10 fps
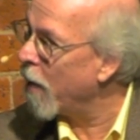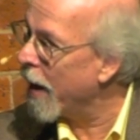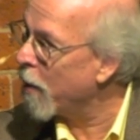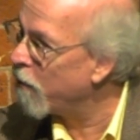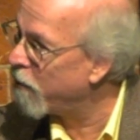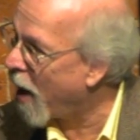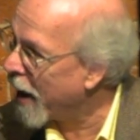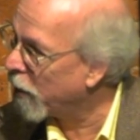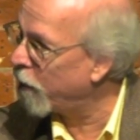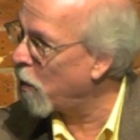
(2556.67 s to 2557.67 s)
a
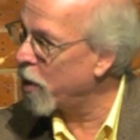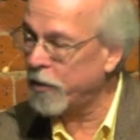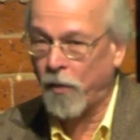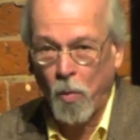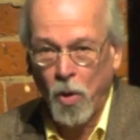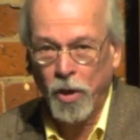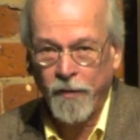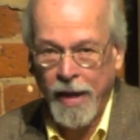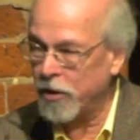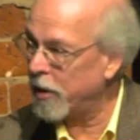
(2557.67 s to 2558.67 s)
vital force for world
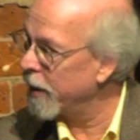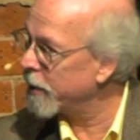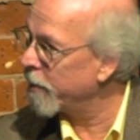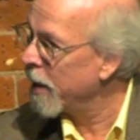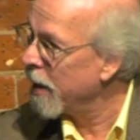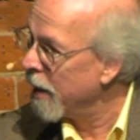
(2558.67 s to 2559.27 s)
evangelism